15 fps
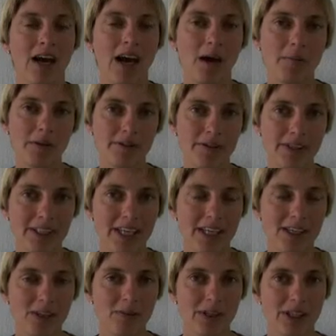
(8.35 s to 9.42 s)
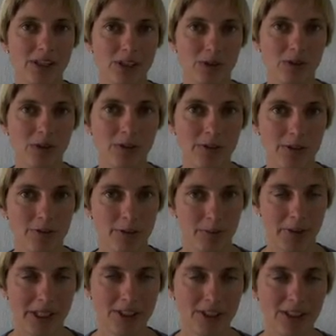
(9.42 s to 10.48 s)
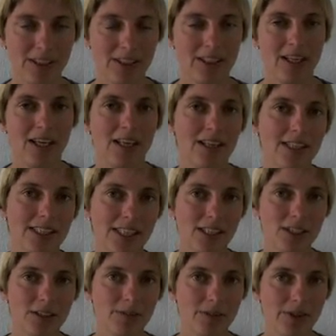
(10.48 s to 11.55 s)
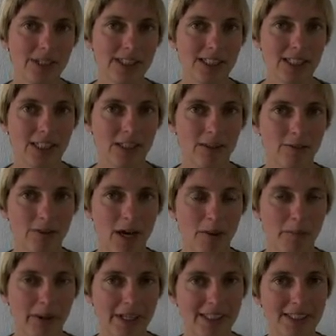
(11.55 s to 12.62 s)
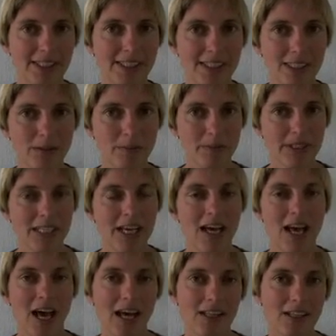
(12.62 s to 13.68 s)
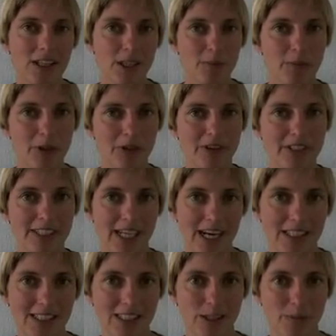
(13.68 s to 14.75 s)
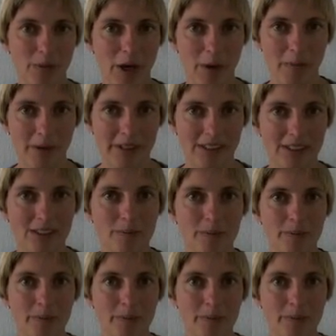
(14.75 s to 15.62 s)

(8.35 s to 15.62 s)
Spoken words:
I'm affiliated with the School of Information, the Center for the Study of Complex Systems, and the Computer Science Department.